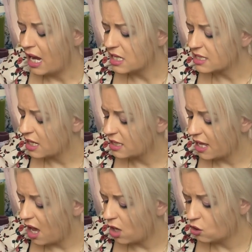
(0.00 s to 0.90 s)
And it's like
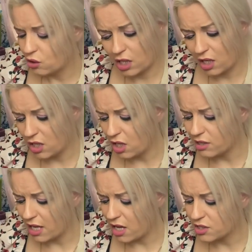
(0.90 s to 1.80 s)
they are looking at
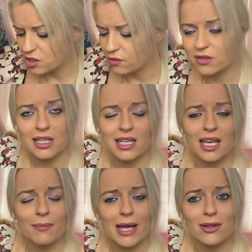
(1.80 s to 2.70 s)
you. They are still
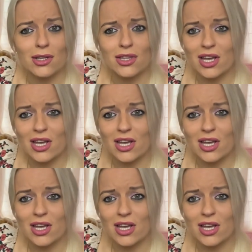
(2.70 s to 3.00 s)
thinking about you.